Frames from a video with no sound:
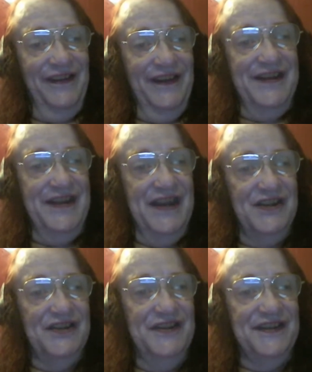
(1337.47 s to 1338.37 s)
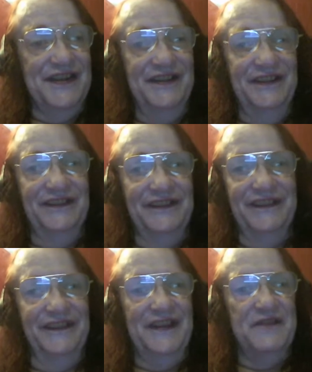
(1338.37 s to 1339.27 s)
in nations in
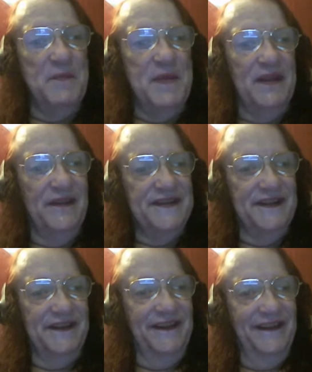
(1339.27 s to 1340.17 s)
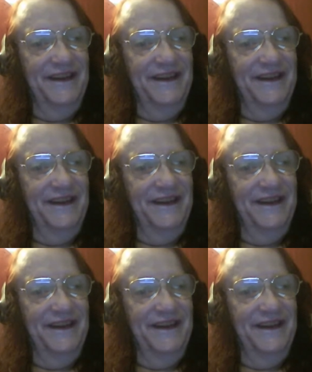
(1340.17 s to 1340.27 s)
livability.